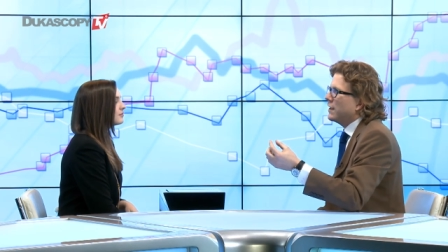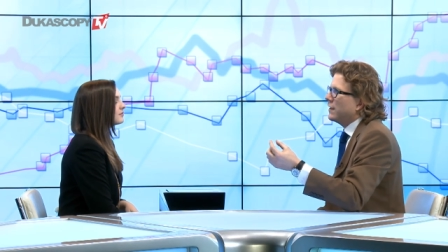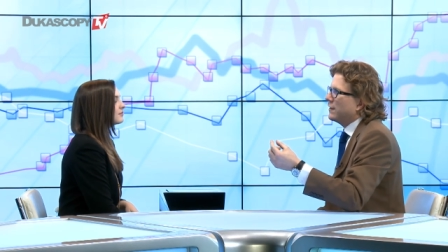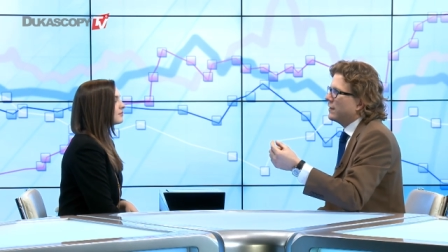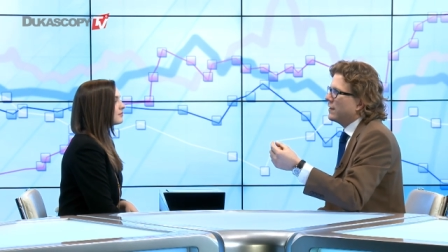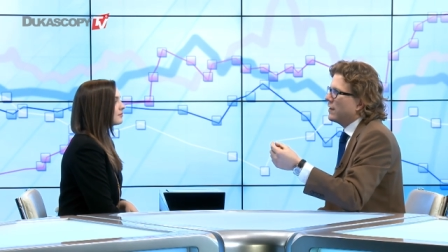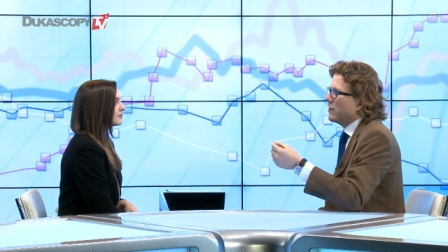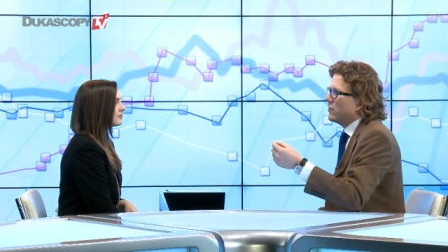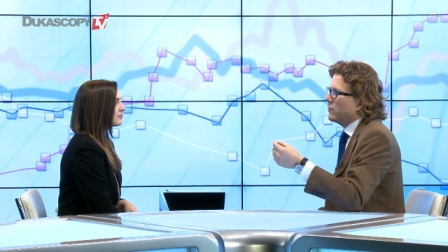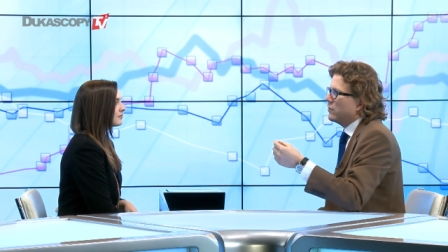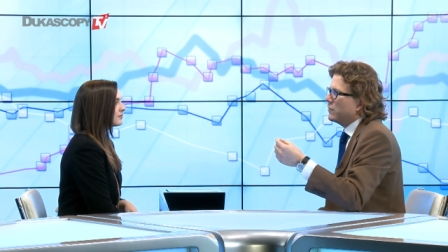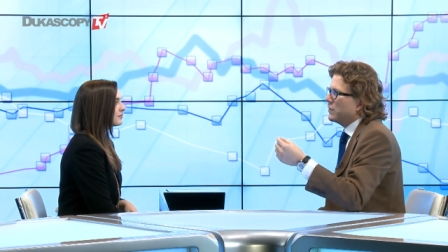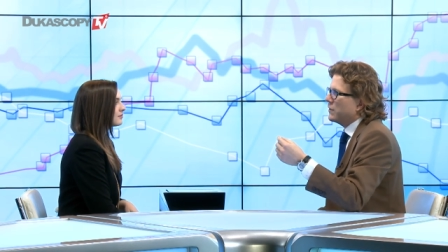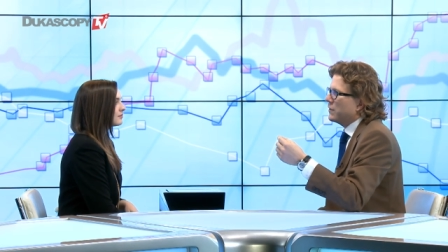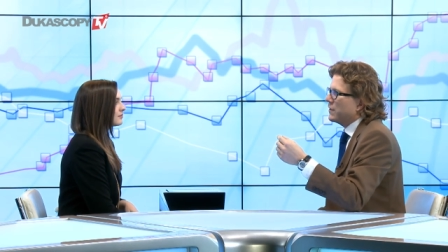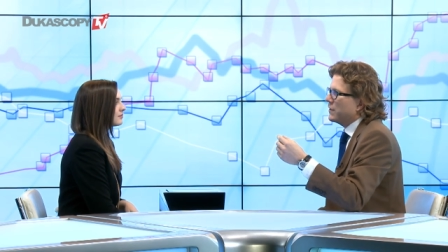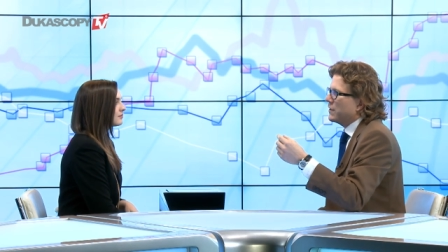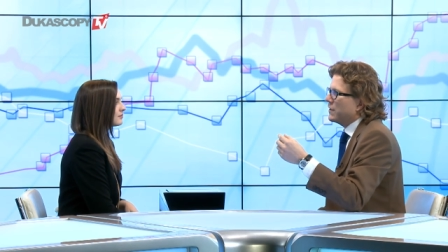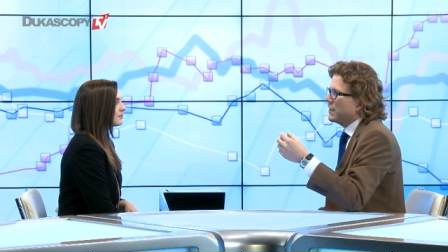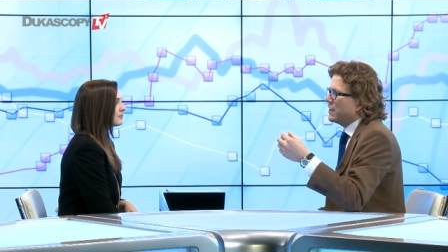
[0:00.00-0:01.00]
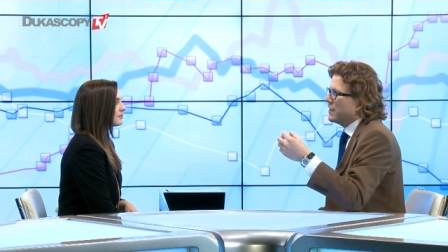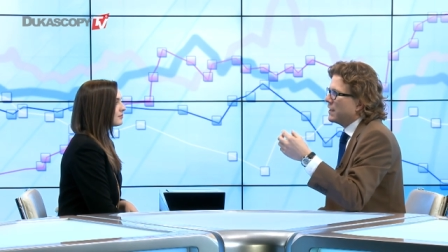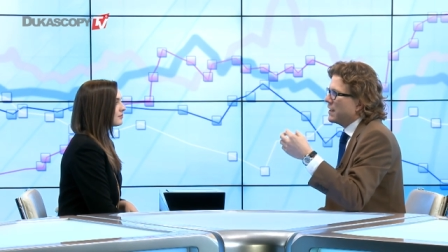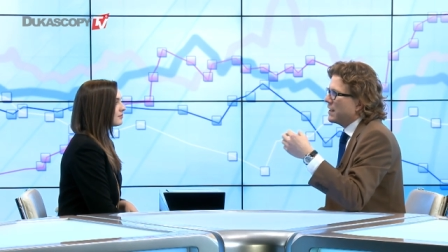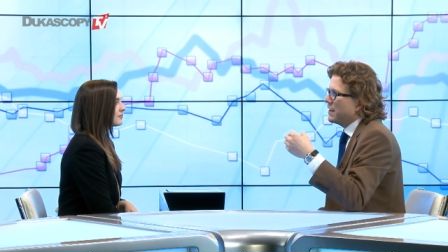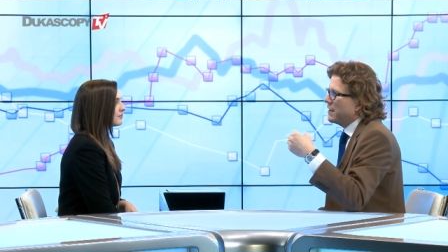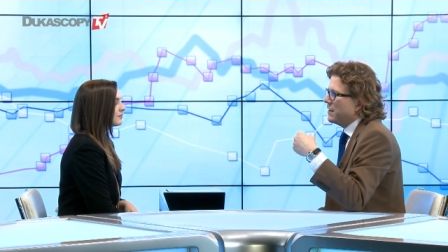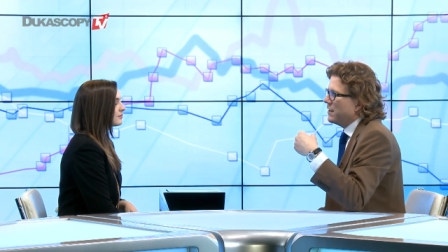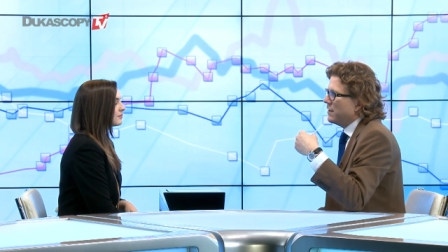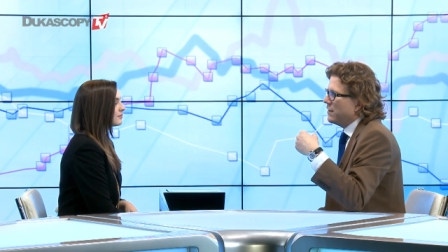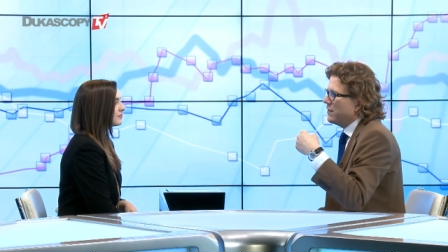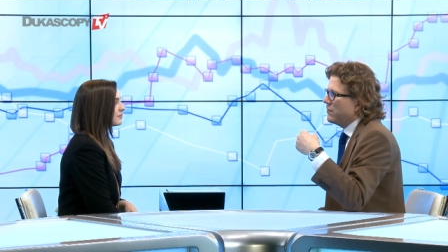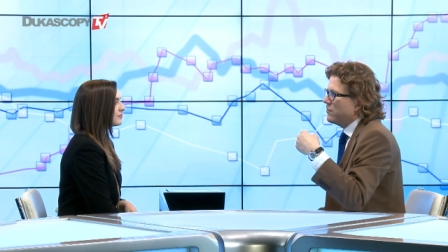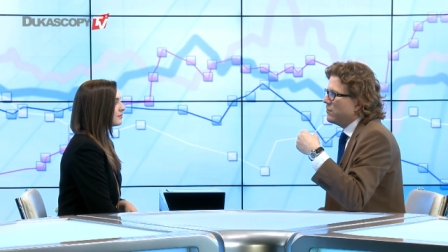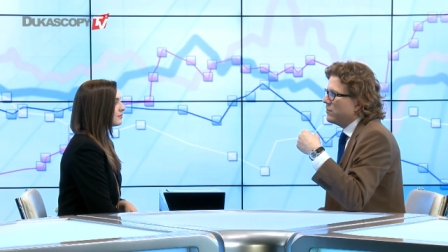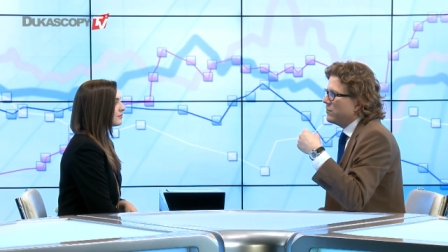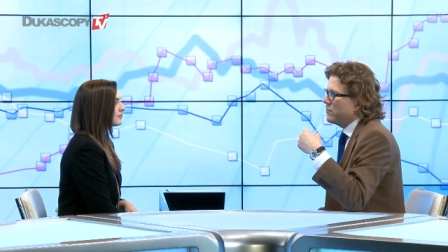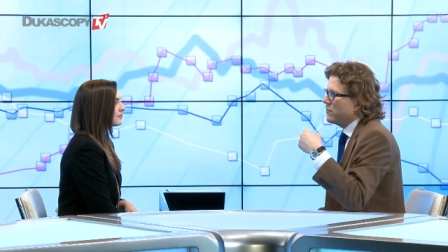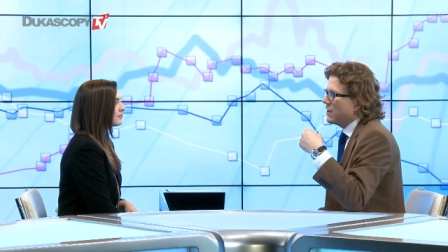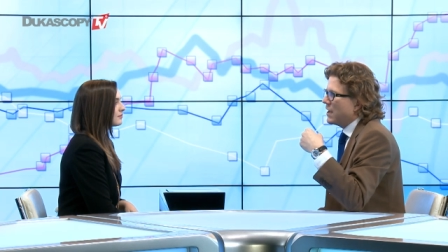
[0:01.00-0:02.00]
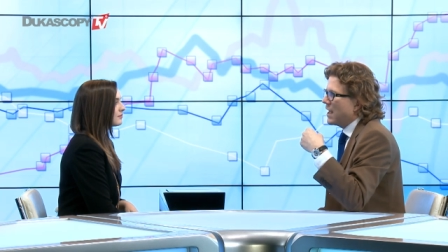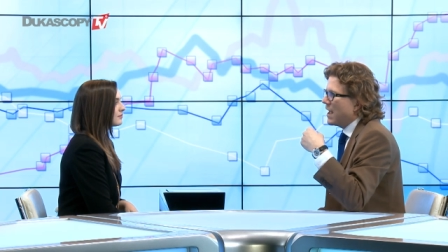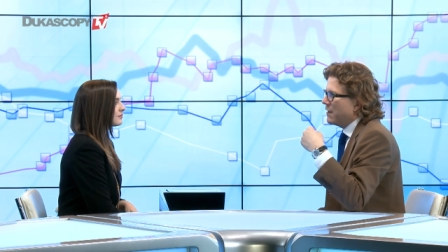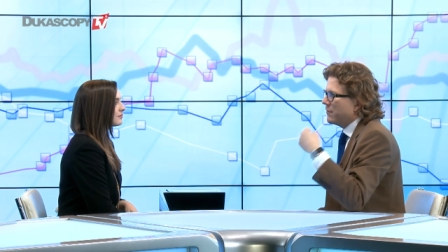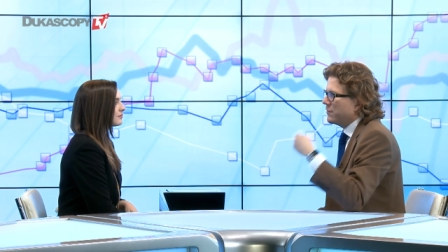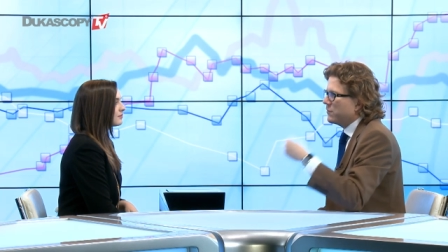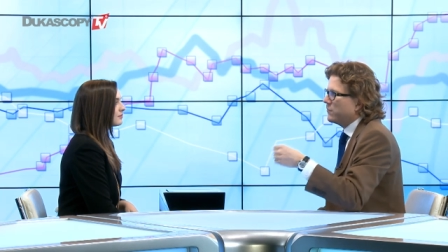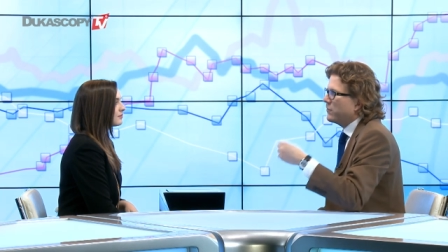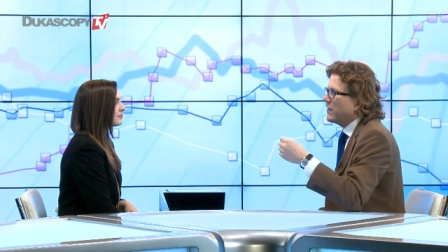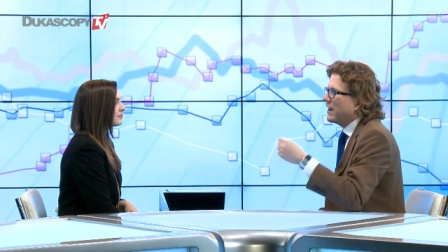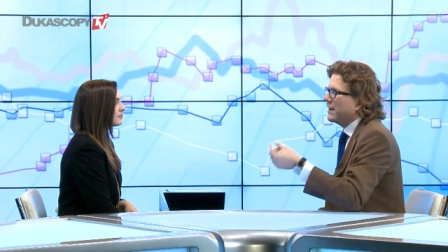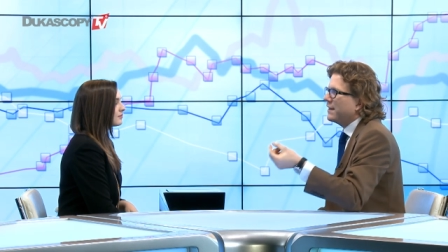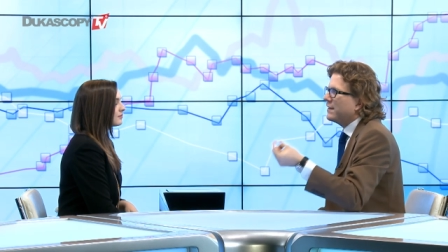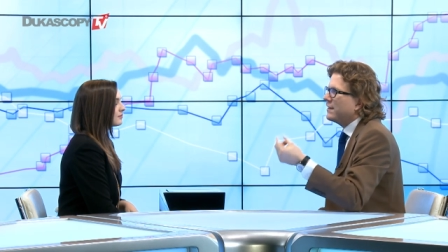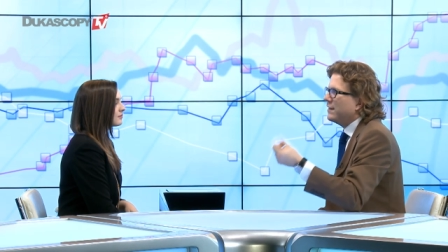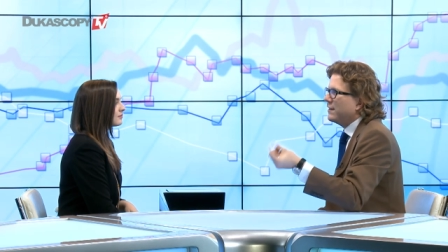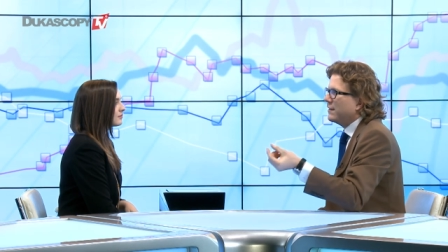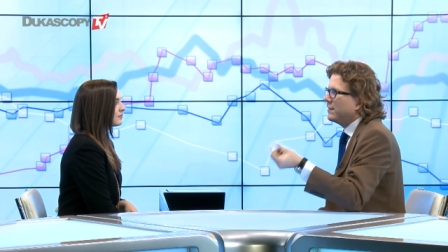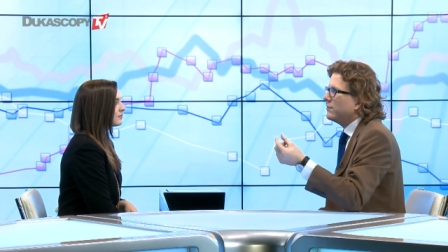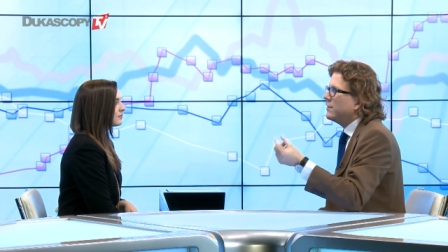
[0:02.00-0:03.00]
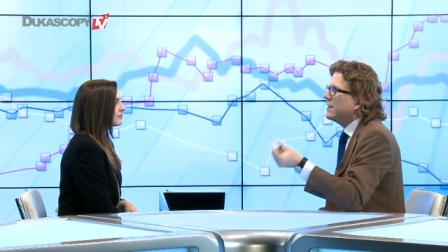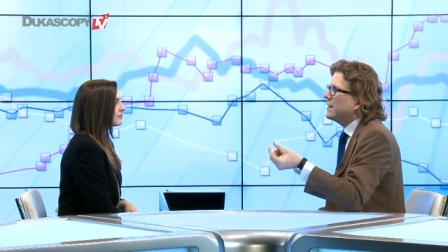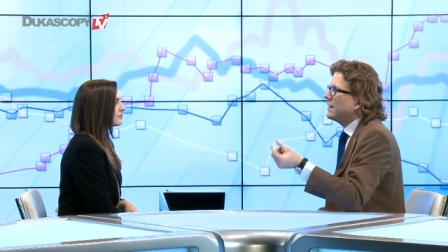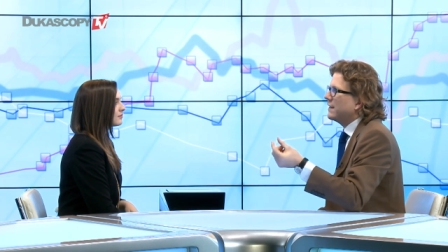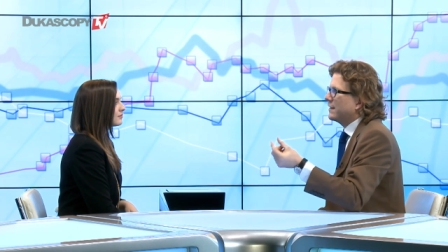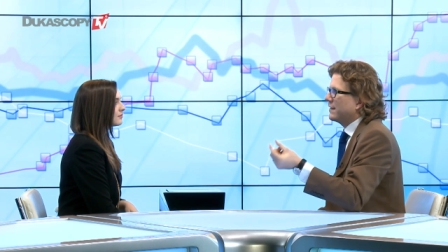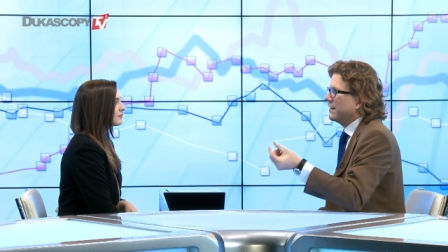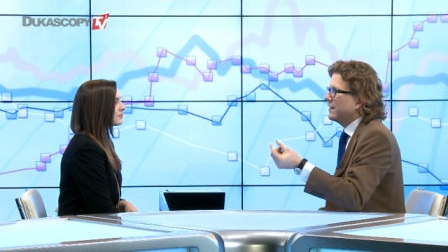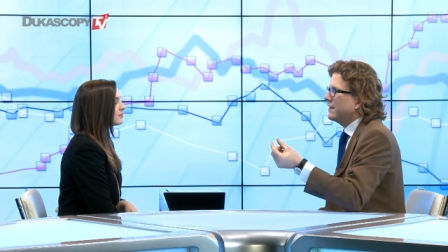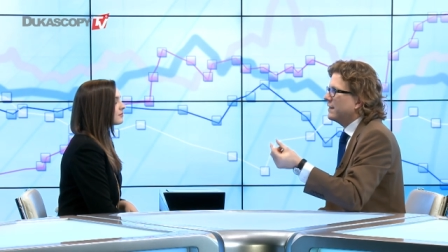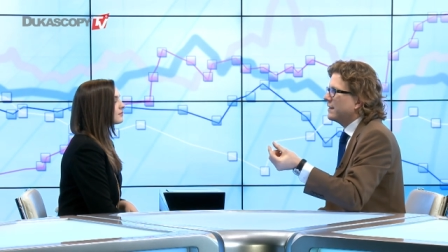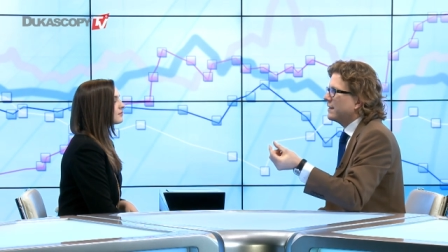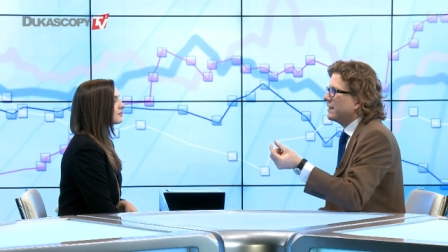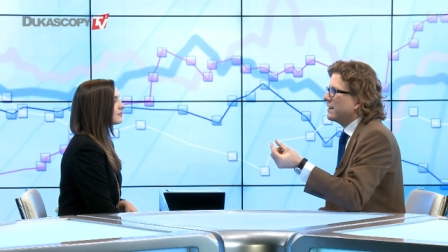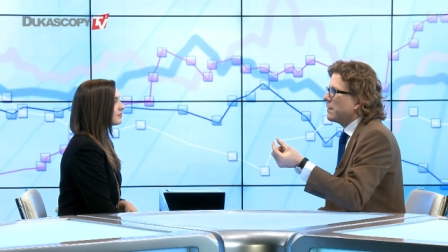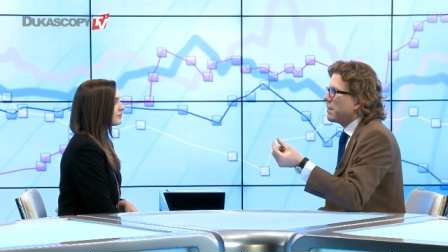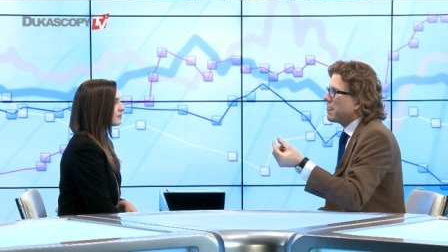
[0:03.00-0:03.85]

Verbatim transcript: So you have to find these weaknesses,